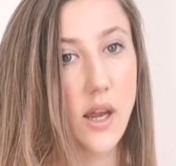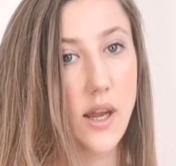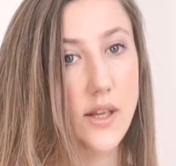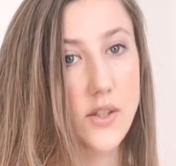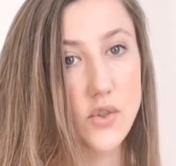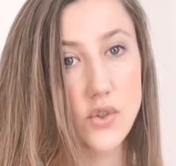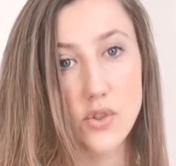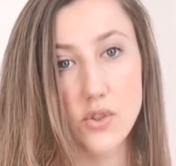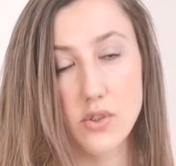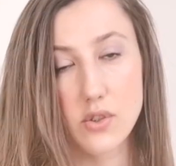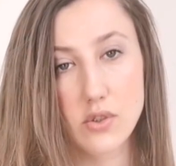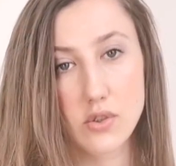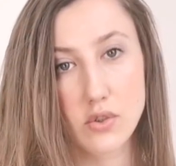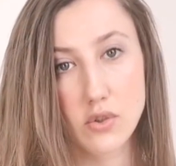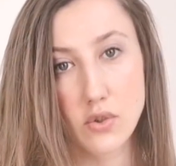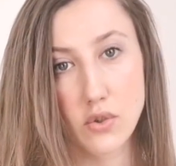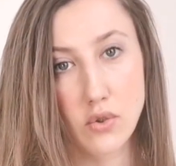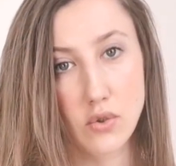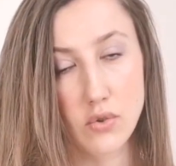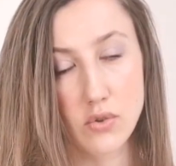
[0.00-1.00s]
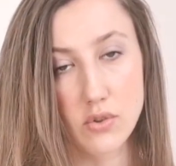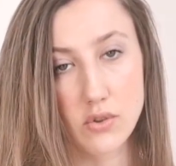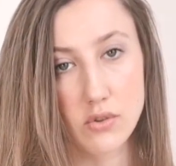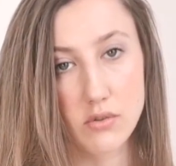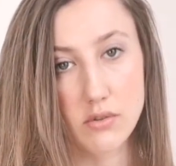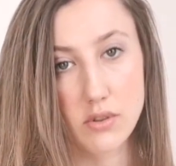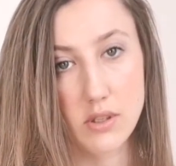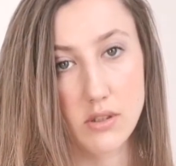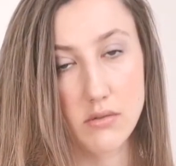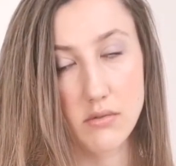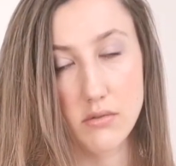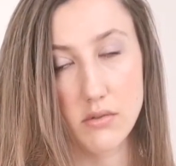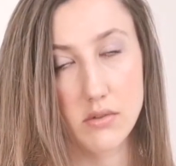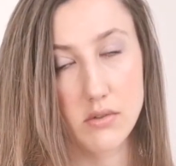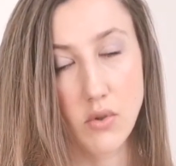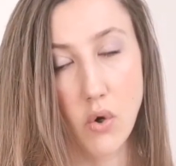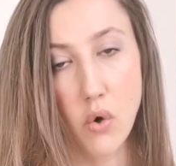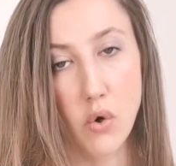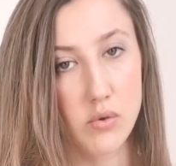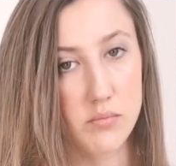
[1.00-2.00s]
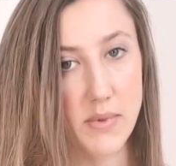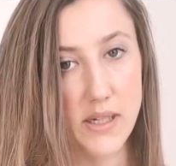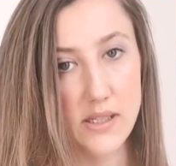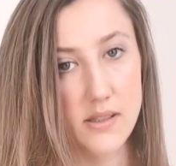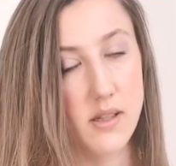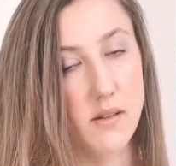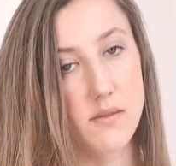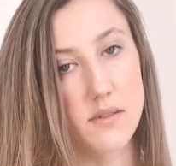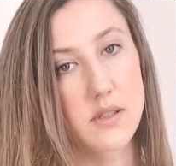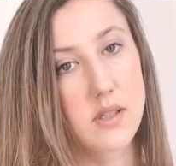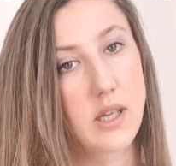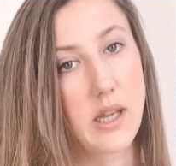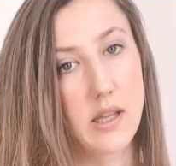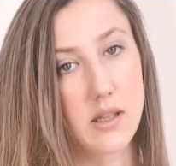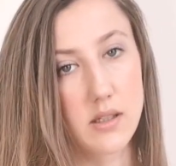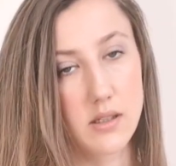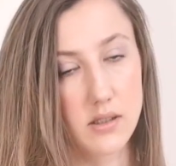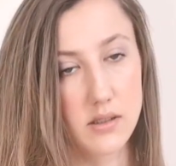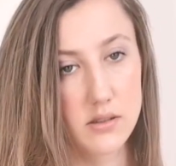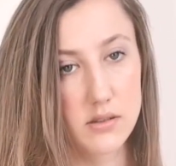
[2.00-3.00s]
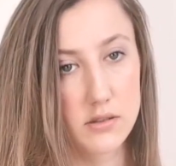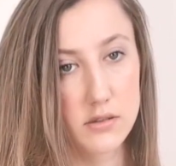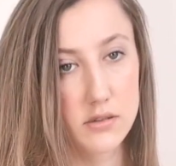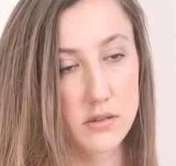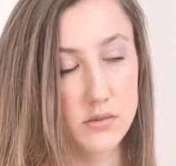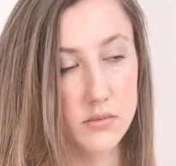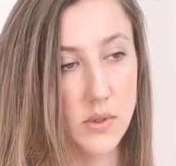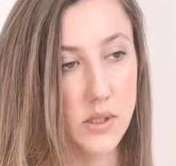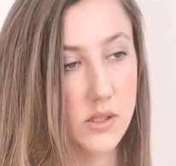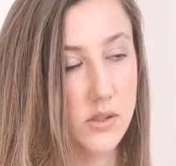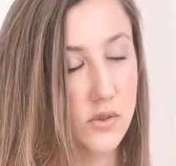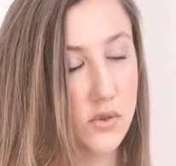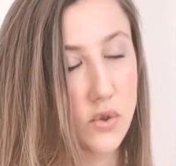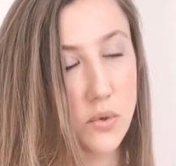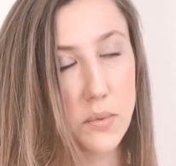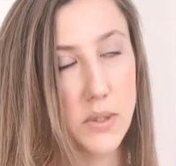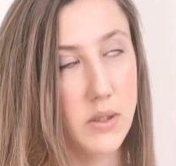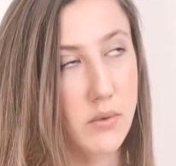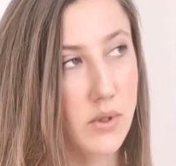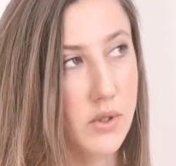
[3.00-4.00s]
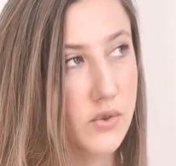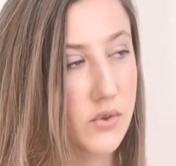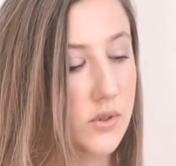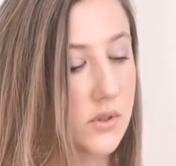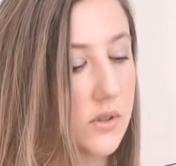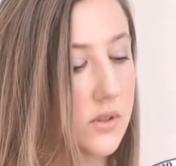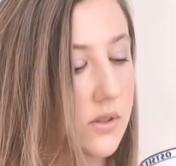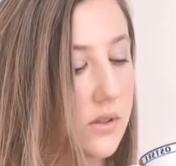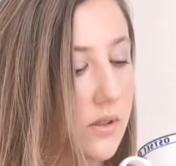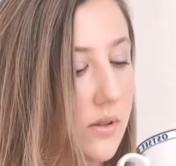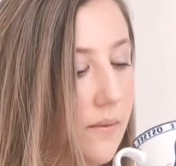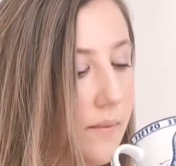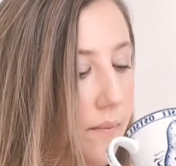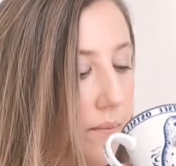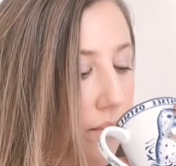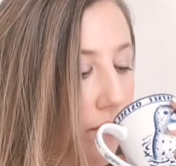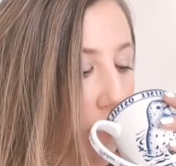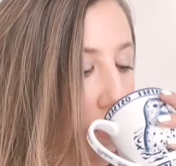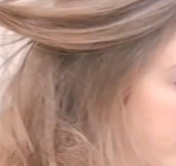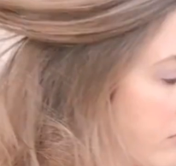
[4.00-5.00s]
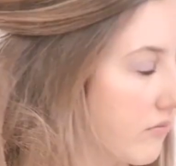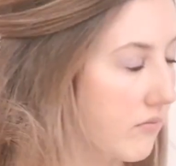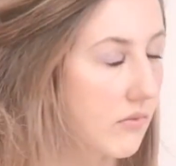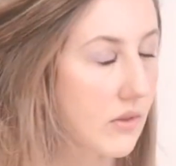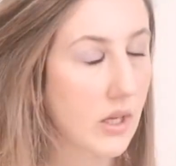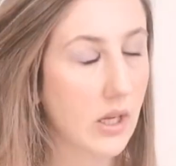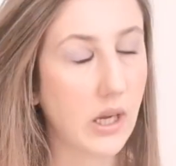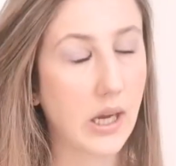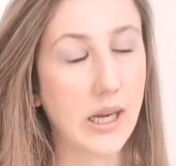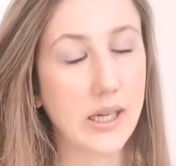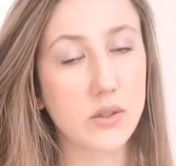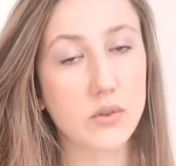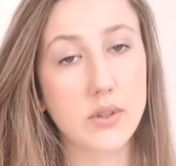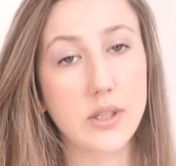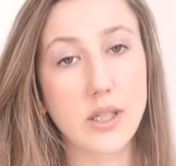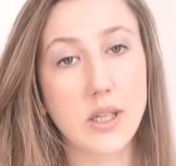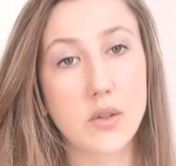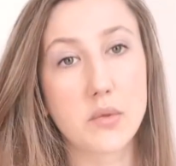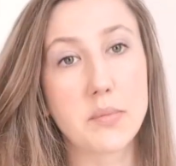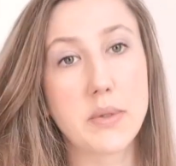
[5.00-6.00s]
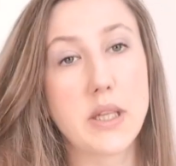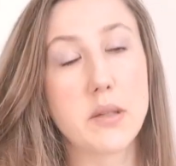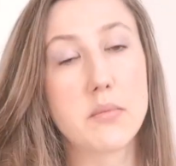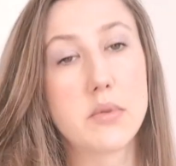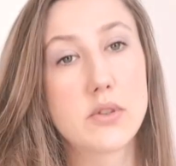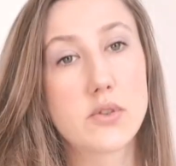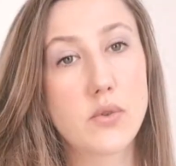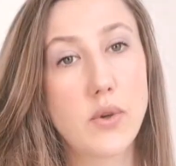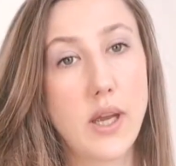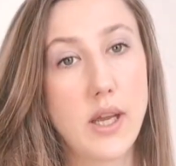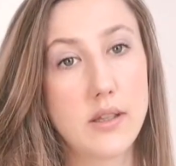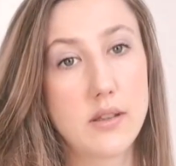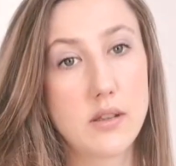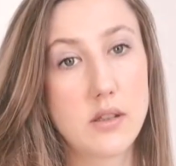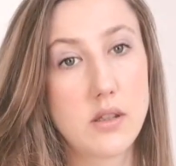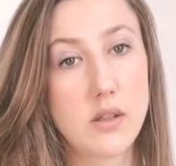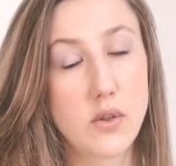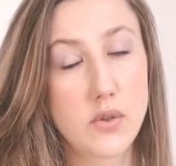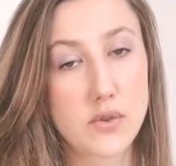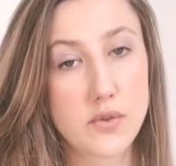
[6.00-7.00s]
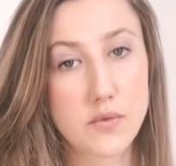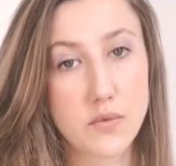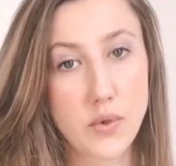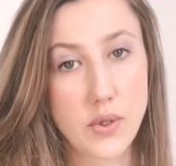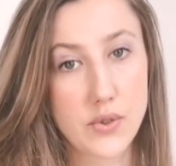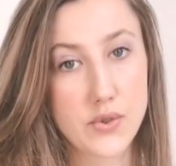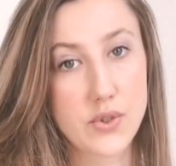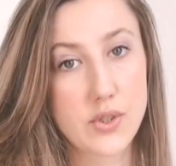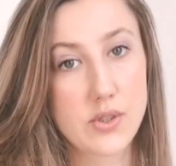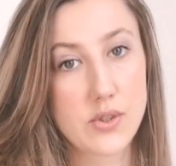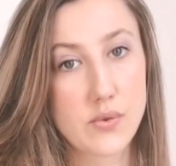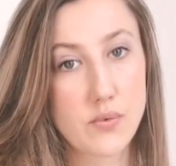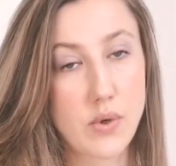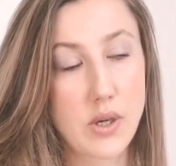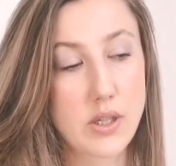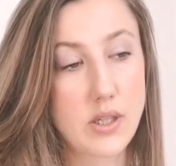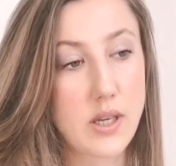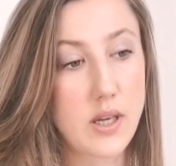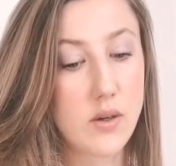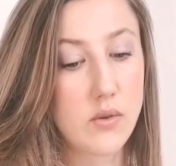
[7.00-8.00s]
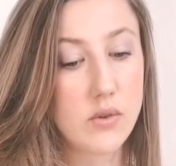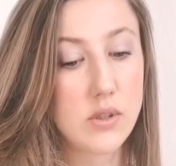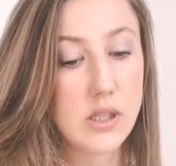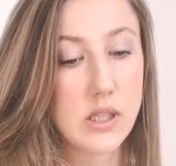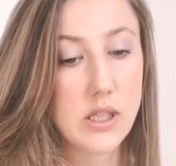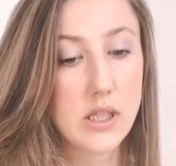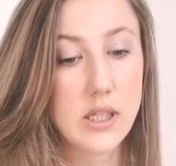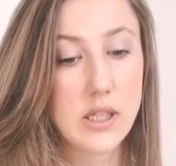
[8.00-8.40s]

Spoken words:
I just couldn't hold myself together with so many questions. I don't think I'll be able to handle a lot of questions right now.